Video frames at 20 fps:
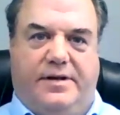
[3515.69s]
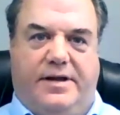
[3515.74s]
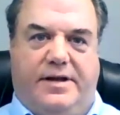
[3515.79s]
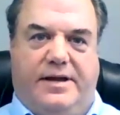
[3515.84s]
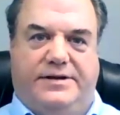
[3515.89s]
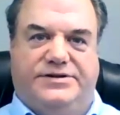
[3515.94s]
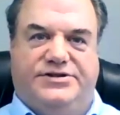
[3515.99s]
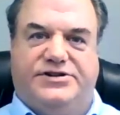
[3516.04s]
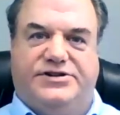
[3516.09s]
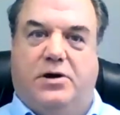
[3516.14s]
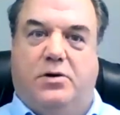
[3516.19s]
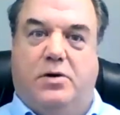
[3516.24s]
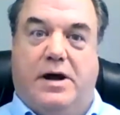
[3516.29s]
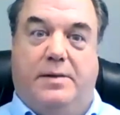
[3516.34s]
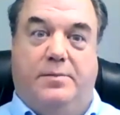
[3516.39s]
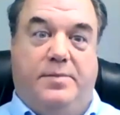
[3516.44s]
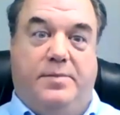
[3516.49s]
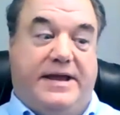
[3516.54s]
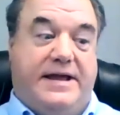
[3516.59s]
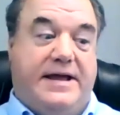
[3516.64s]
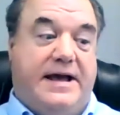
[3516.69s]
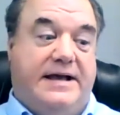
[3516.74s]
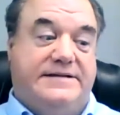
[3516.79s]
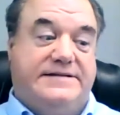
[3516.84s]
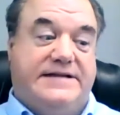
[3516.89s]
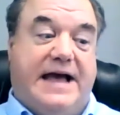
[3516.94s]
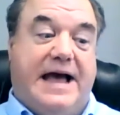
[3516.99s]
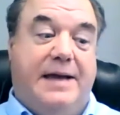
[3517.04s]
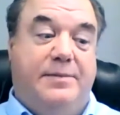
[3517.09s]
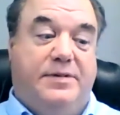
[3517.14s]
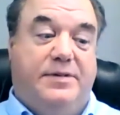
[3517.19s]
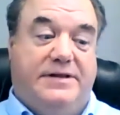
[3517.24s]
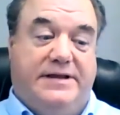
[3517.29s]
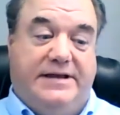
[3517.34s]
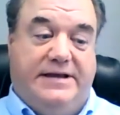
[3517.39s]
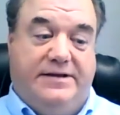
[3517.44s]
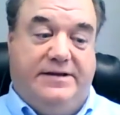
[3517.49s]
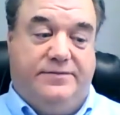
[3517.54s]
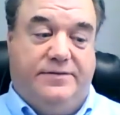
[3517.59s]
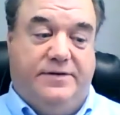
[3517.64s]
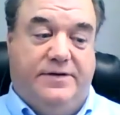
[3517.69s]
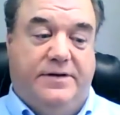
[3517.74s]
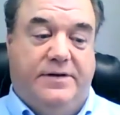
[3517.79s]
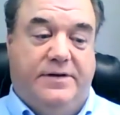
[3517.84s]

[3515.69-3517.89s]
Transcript: and show up, because I believe,